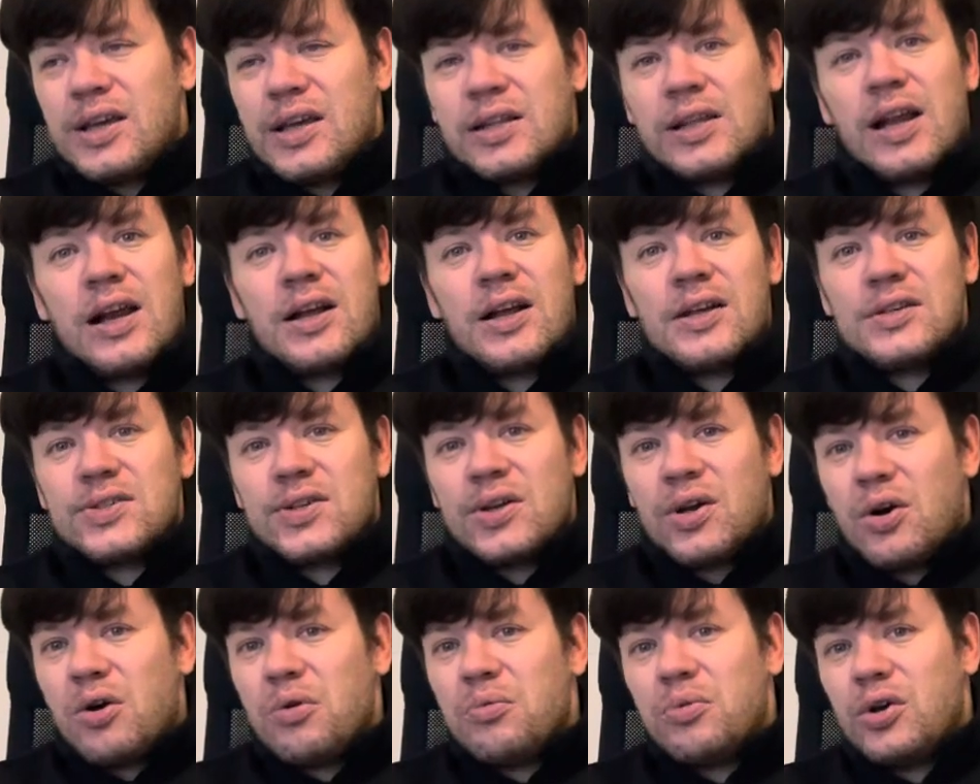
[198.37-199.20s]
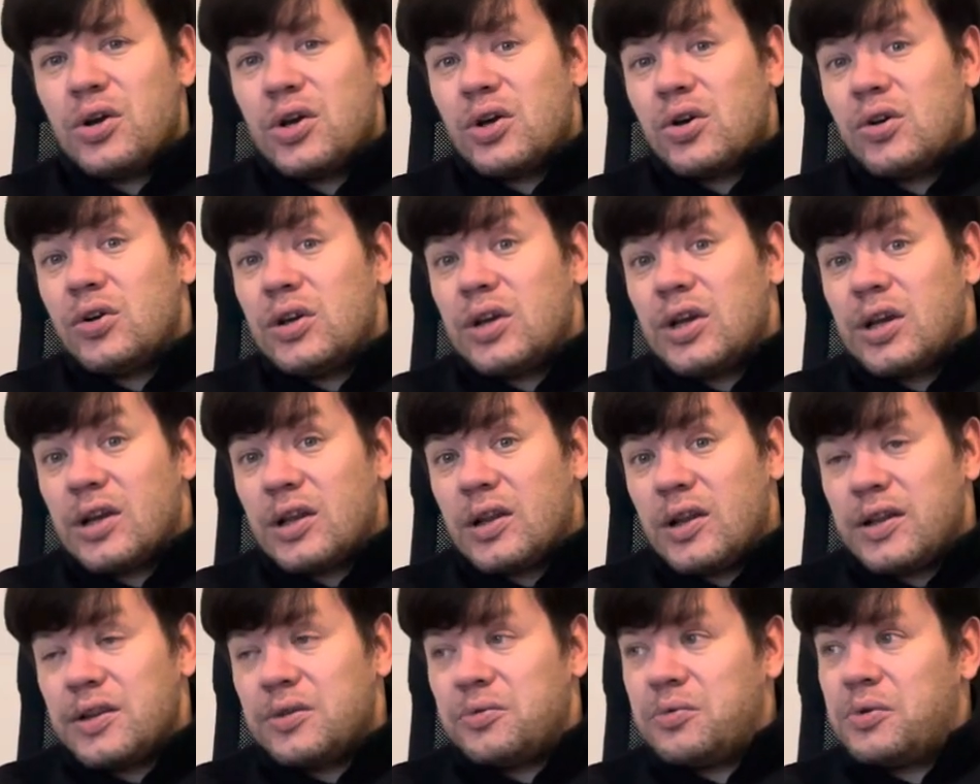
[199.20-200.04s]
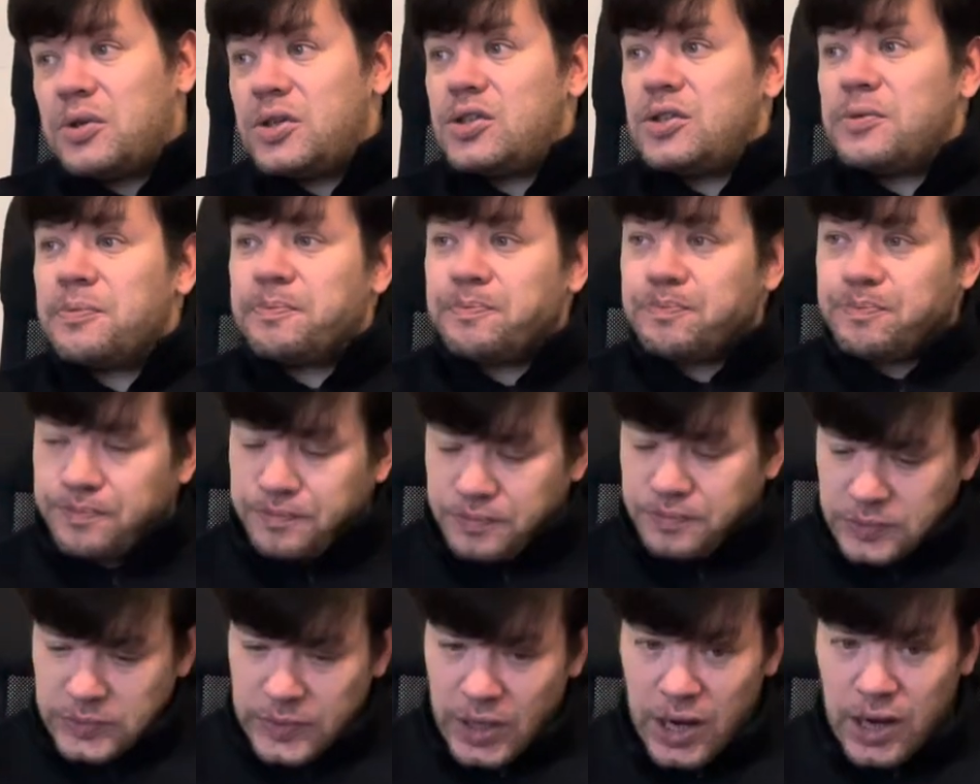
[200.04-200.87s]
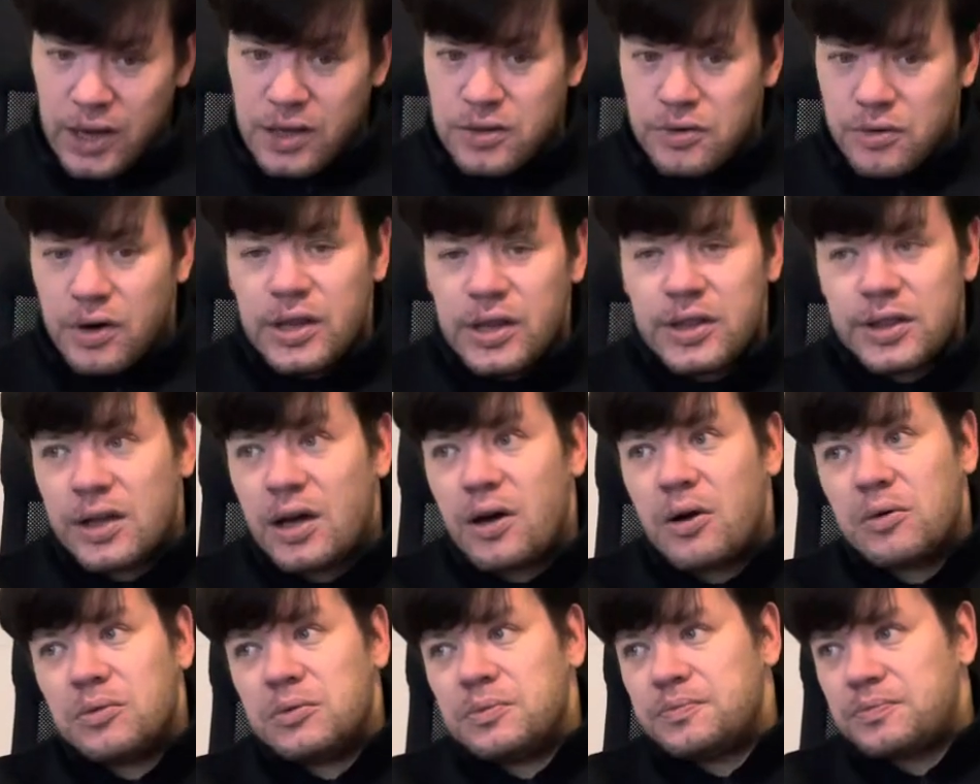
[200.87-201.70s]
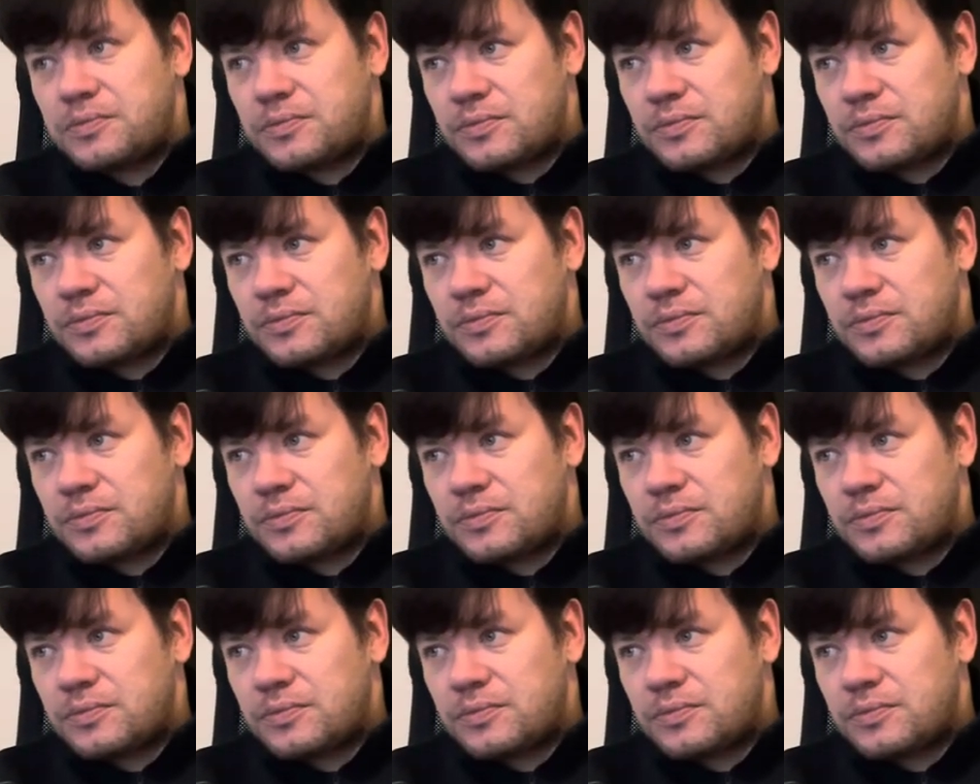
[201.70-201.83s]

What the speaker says: yet another homoiconic language. And right now,